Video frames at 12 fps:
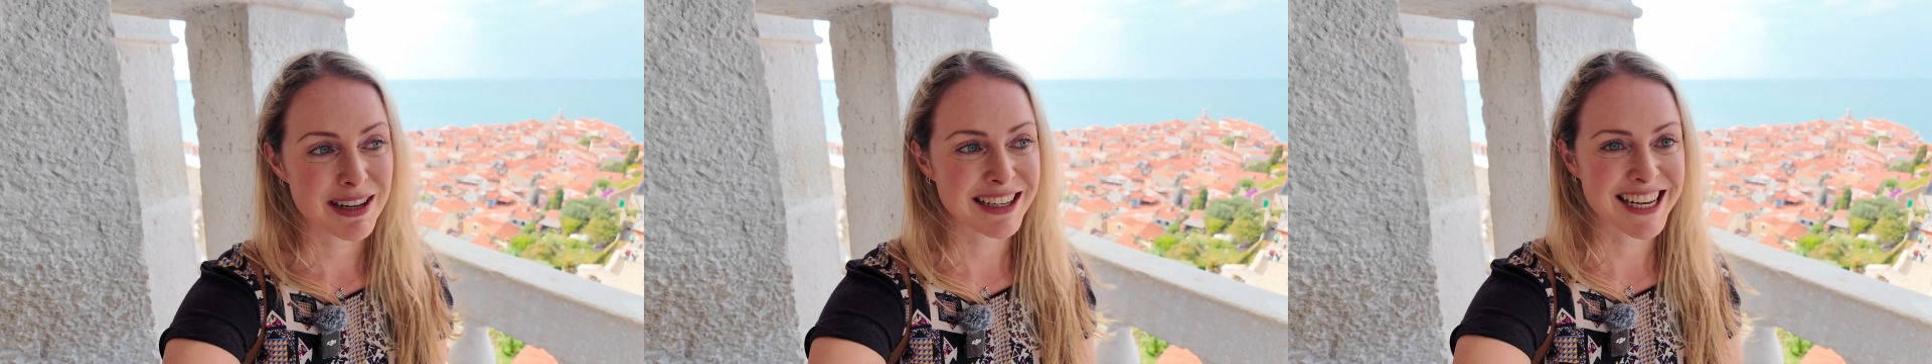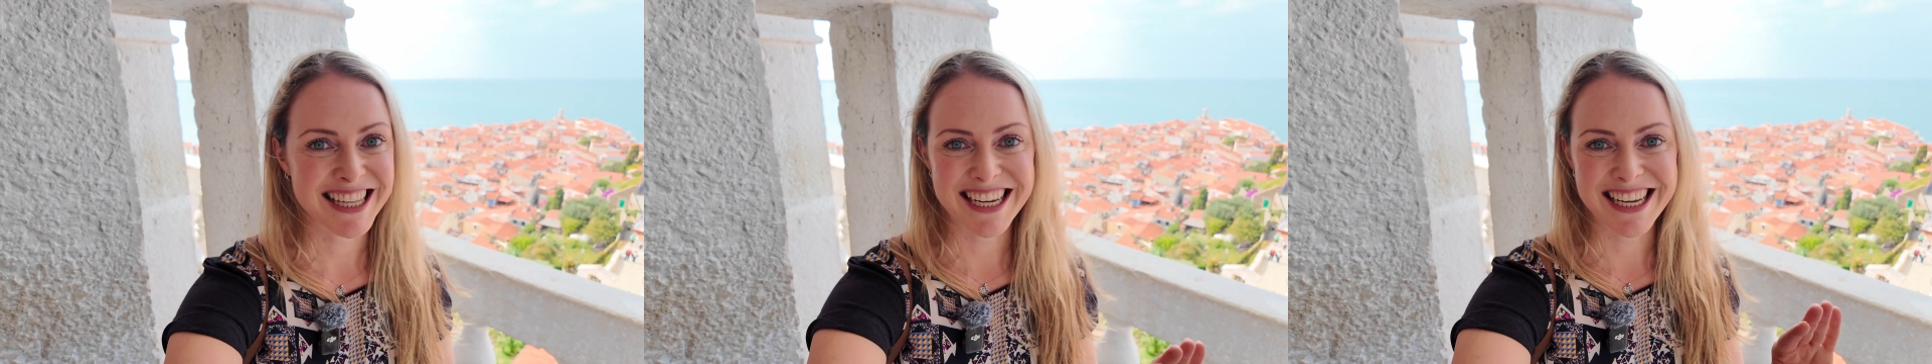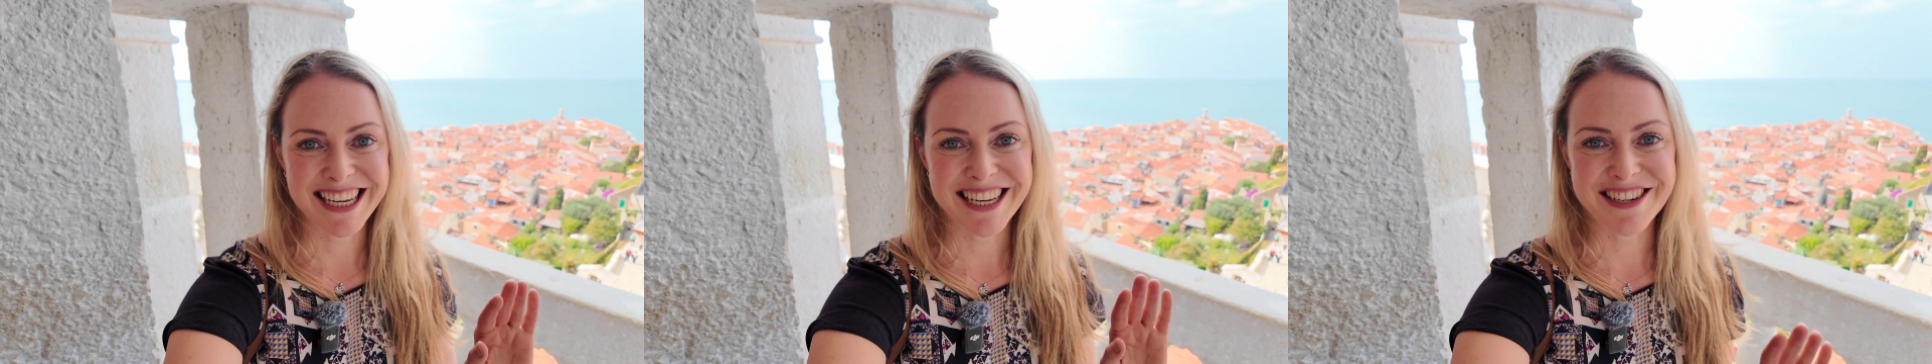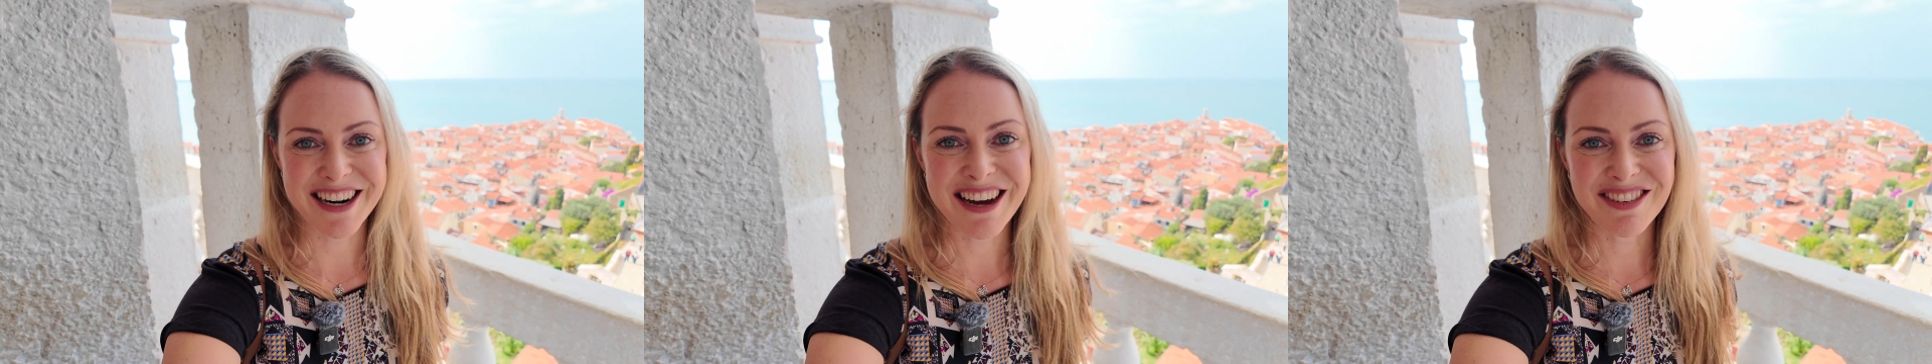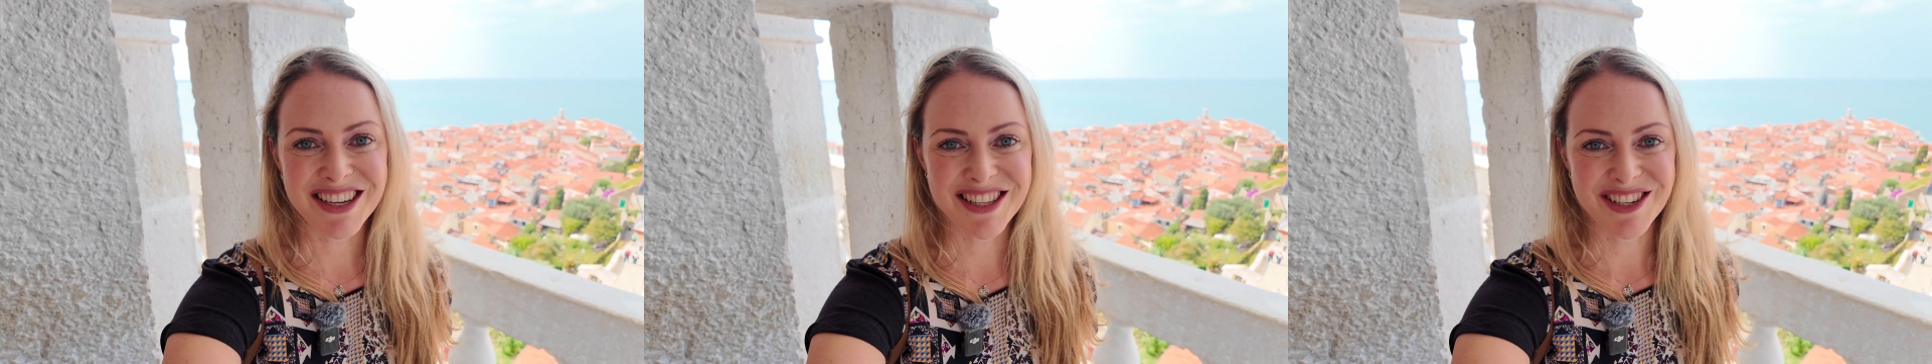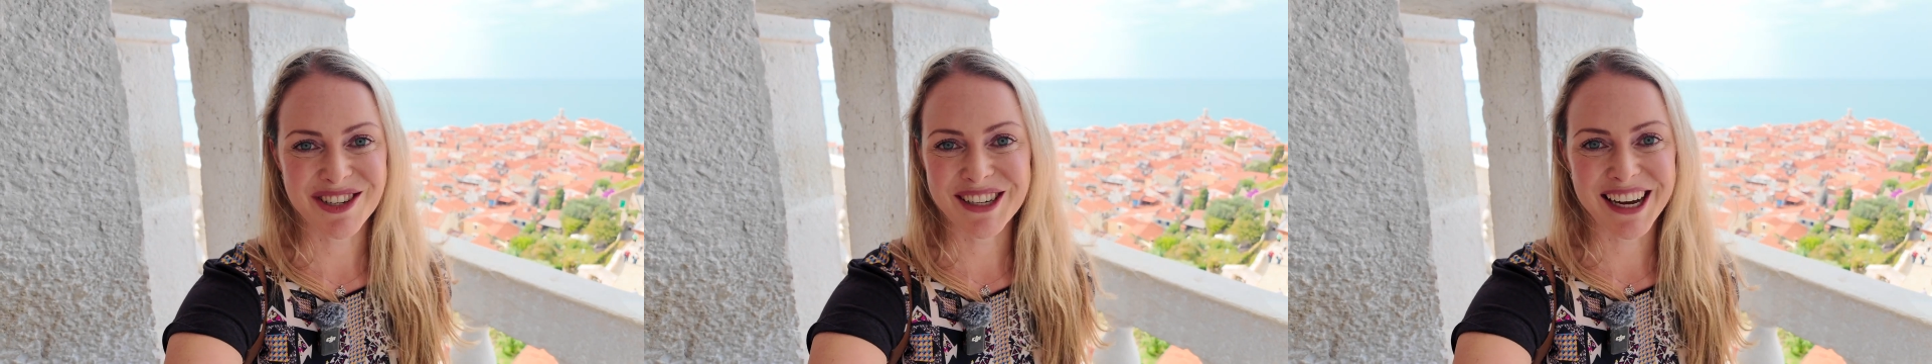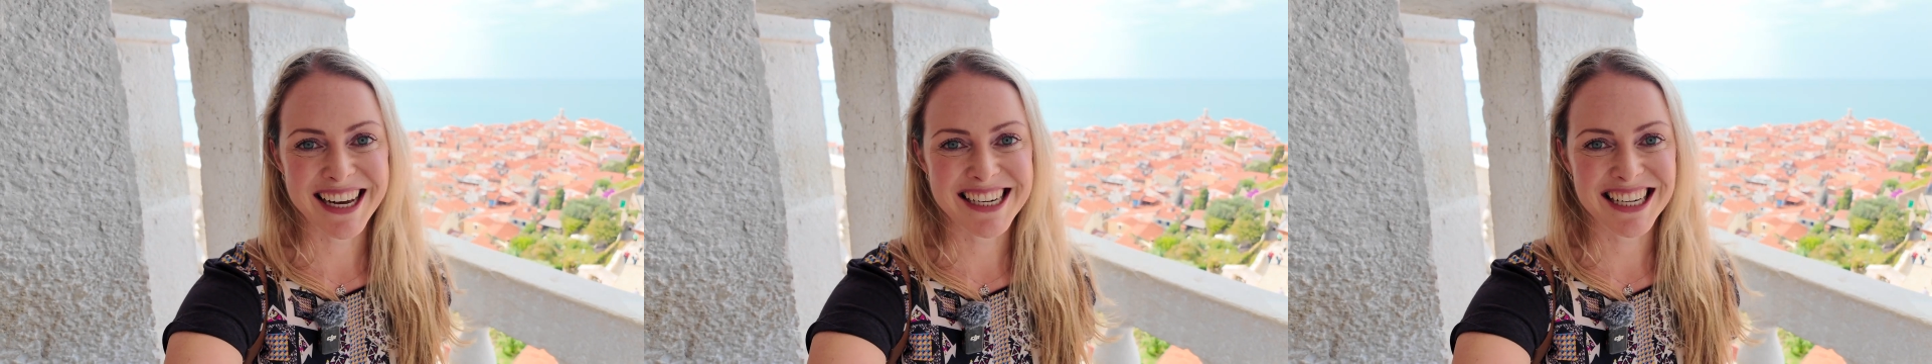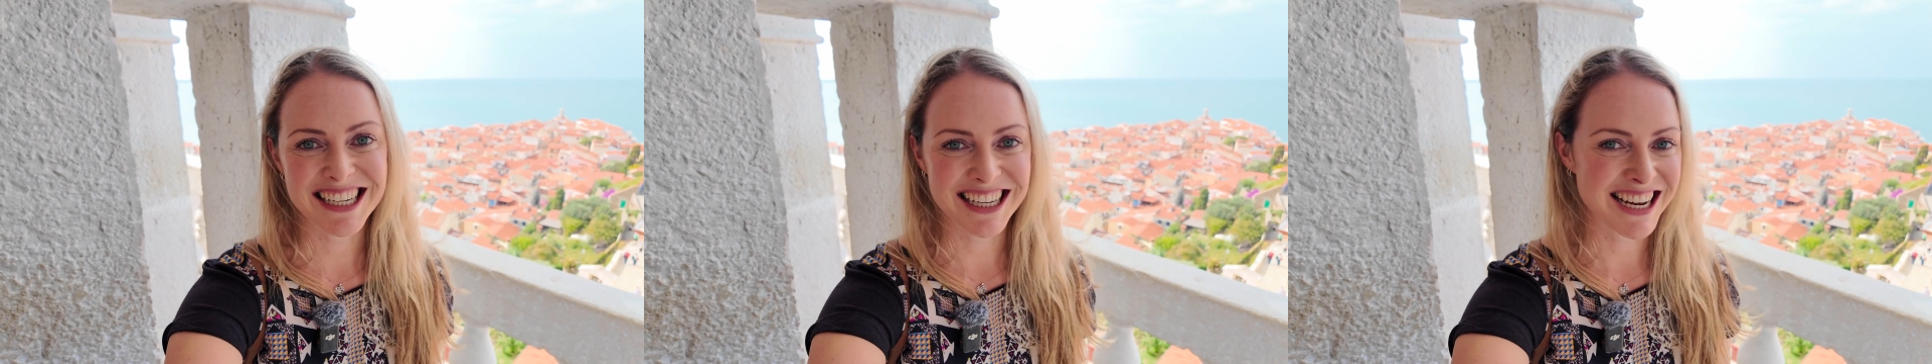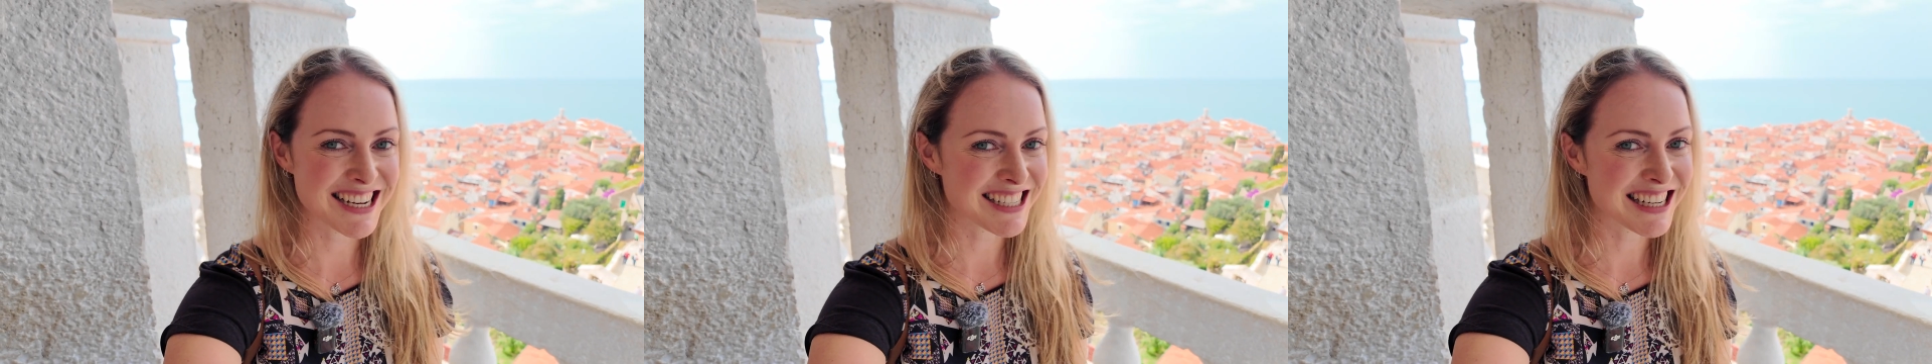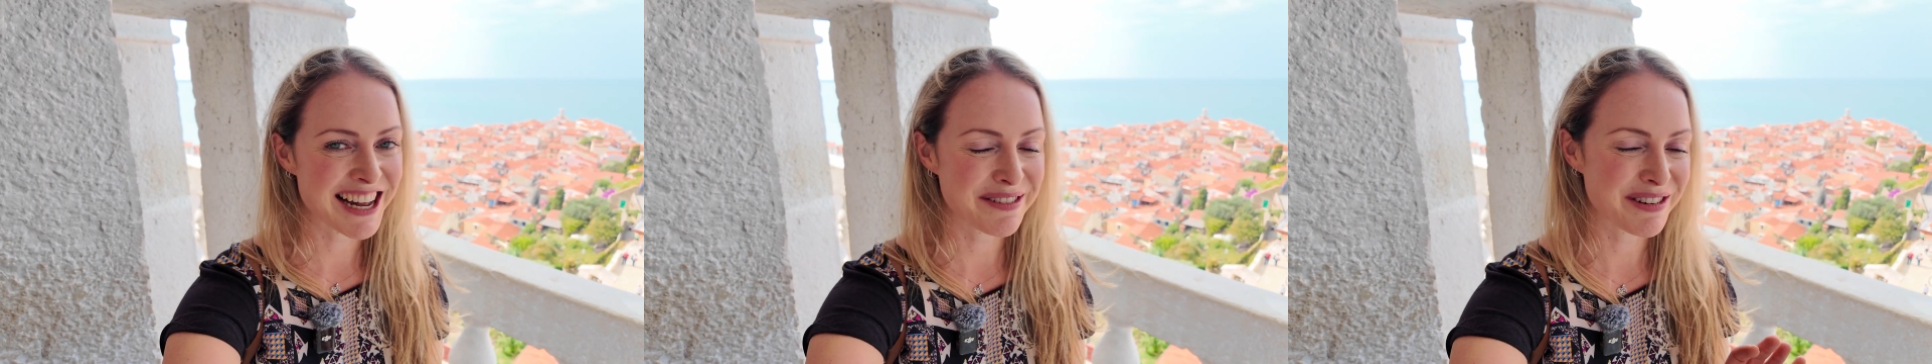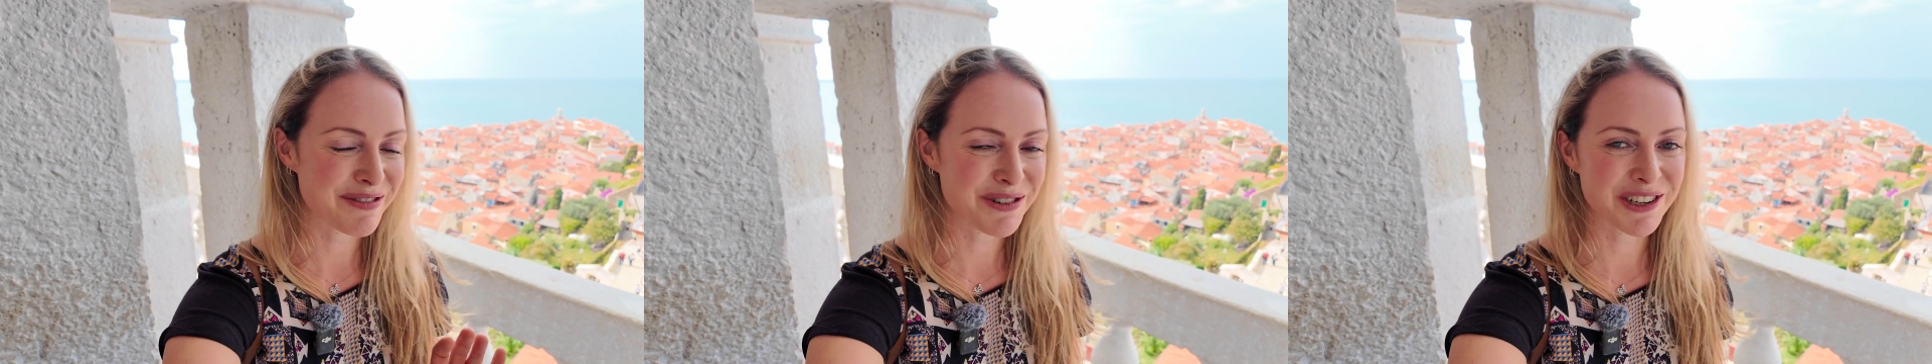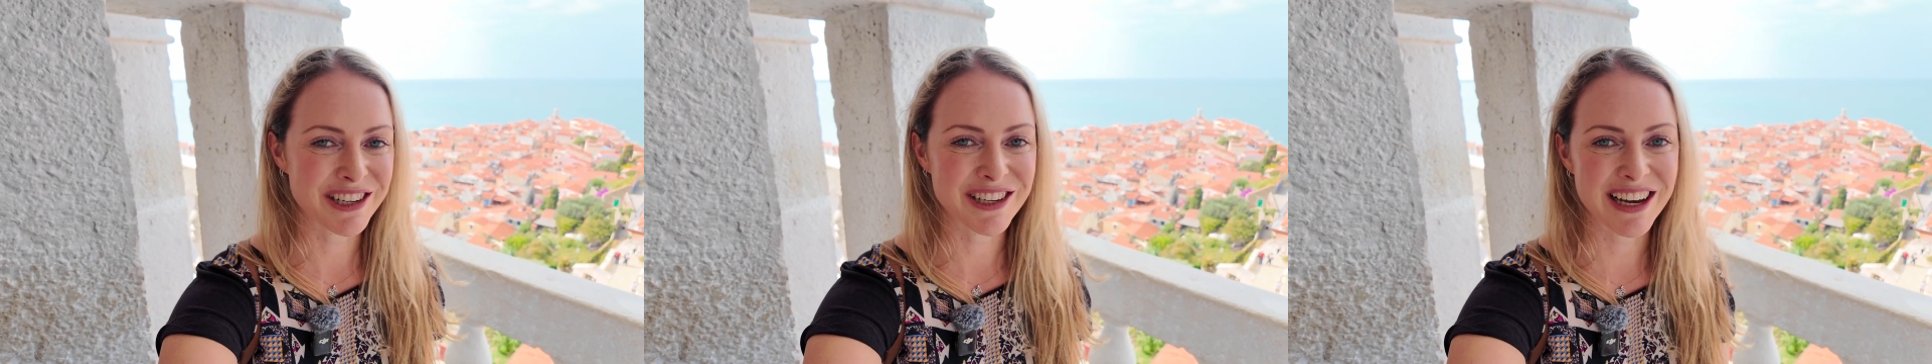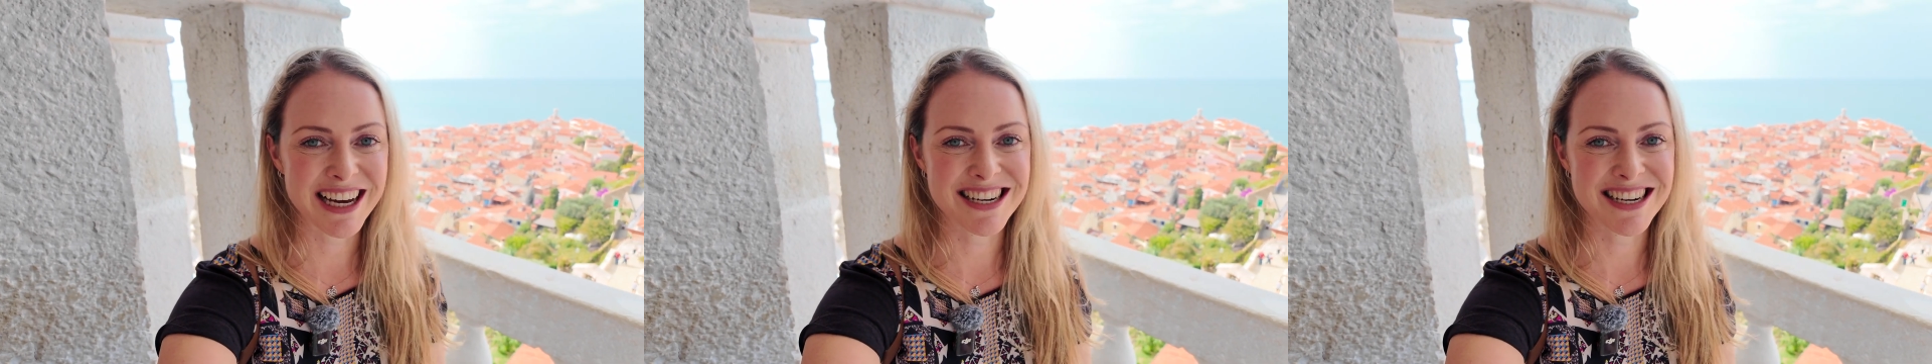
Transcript: let the driver, the tour guide take the hassle out of it for you